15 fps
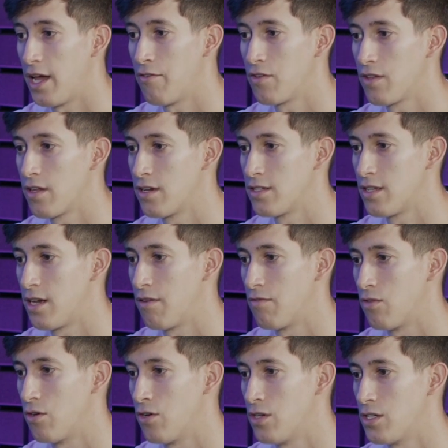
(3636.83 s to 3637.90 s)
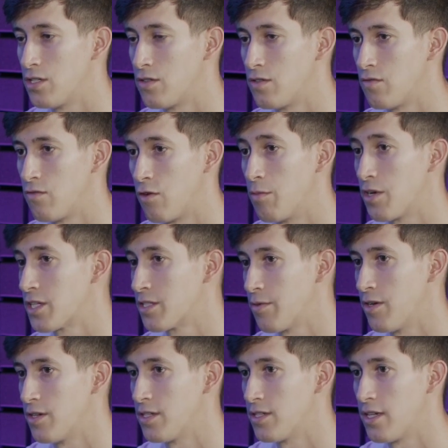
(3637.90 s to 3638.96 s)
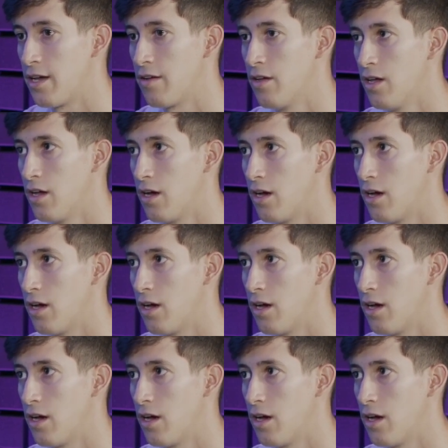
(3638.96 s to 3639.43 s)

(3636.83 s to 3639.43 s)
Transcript: Everything it is that I've learned is from experiences, mm.